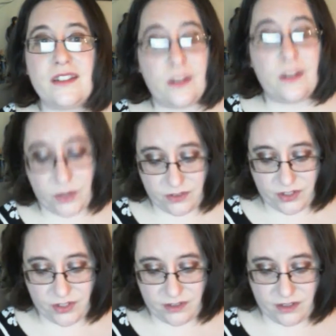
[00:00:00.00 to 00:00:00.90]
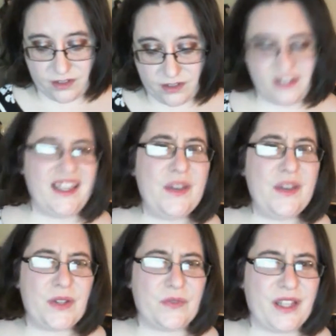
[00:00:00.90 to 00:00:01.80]
It
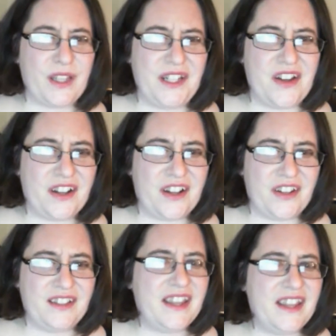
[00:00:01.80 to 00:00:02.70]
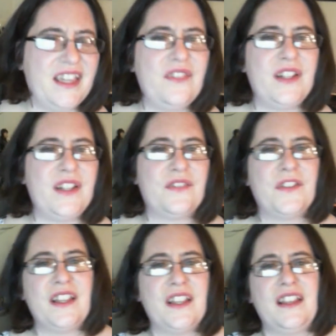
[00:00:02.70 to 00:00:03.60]
was really not good. Like, even if
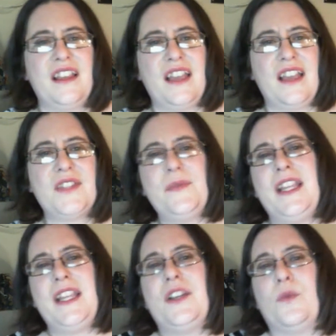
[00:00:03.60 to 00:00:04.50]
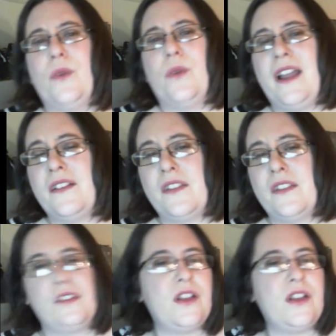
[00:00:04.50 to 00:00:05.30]
if somebody had read, not